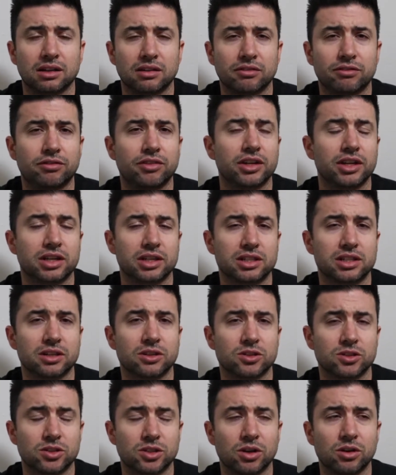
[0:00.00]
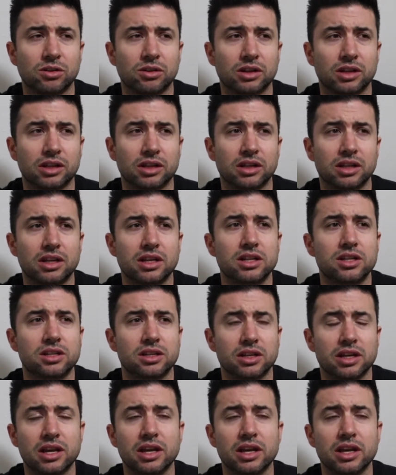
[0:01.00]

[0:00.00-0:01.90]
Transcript: Phoenix, Arizona, he's,